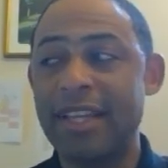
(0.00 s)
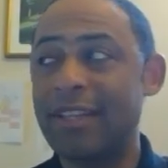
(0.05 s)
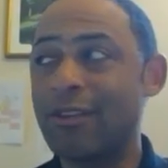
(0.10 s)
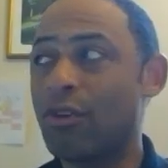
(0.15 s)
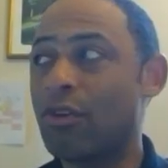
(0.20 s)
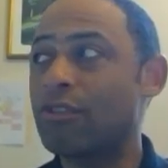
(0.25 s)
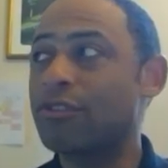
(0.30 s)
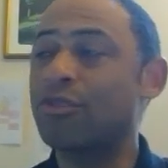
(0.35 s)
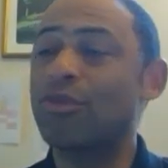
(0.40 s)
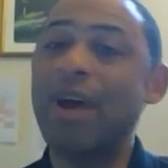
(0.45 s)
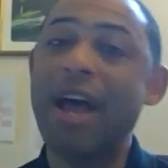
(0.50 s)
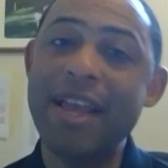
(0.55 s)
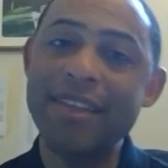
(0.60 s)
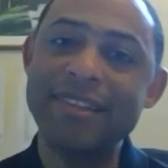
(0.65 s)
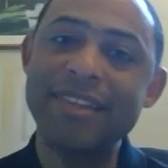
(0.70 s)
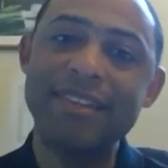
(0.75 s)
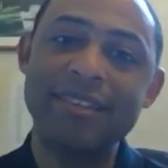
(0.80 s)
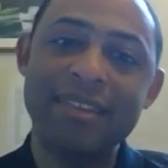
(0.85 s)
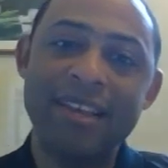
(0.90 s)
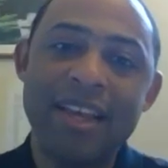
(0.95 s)
and also
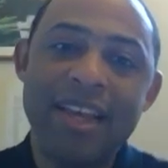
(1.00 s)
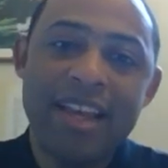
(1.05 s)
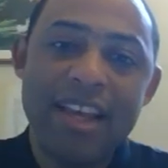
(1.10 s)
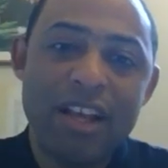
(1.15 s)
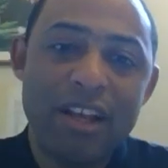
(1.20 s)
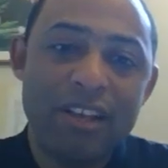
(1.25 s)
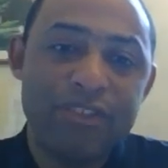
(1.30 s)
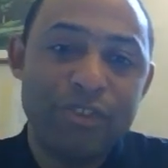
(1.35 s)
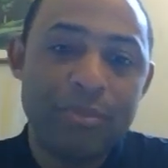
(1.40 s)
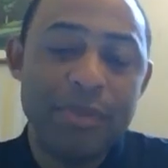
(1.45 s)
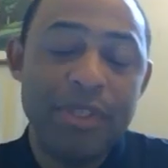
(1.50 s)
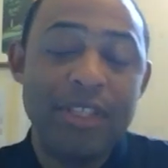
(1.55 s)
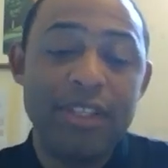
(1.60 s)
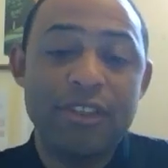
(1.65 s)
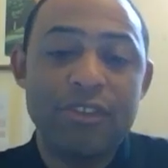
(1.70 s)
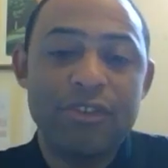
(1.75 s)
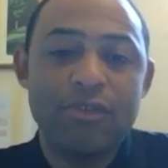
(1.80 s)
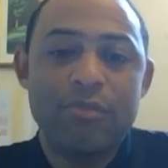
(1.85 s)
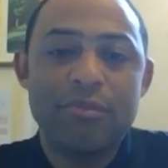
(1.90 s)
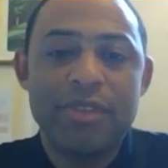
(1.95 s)
has his
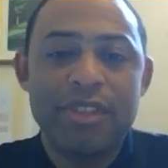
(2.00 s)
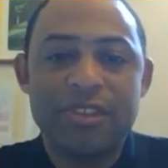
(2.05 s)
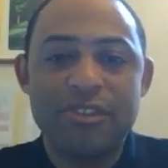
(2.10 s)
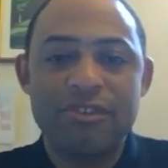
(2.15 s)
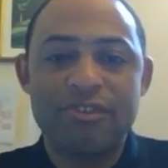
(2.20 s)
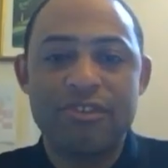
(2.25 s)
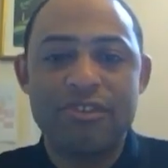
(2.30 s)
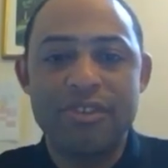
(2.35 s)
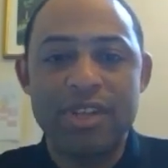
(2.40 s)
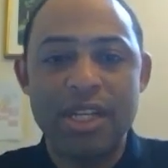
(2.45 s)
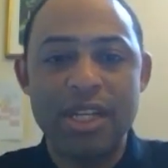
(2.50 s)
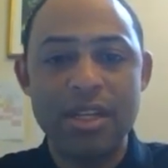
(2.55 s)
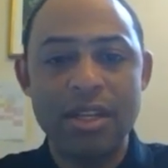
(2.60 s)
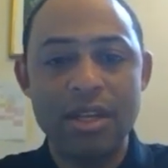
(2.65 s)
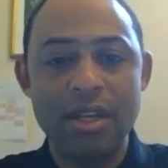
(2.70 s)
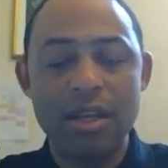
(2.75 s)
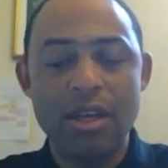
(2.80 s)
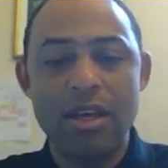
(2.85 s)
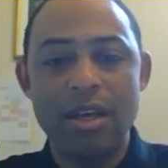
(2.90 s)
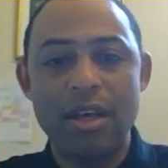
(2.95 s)
LGBTQ ministry
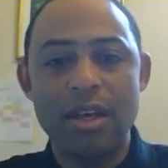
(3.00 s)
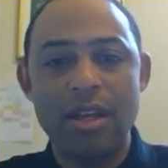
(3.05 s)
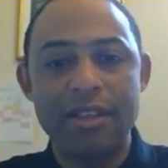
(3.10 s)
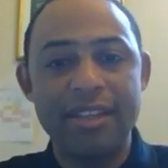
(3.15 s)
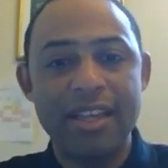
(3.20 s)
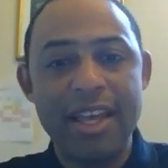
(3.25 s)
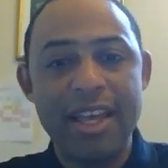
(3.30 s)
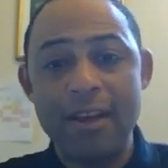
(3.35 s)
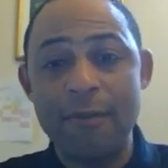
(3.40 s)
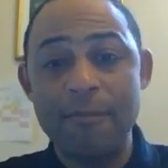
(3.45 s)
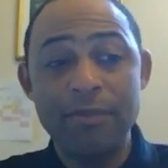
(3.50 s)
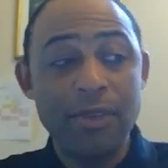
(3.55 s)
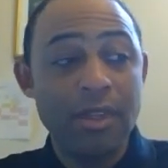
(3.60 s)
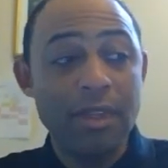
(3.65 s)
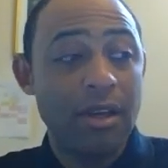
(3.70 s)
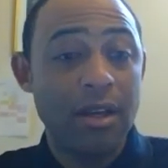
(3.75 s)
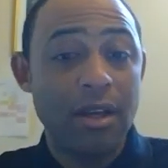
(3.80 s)
there.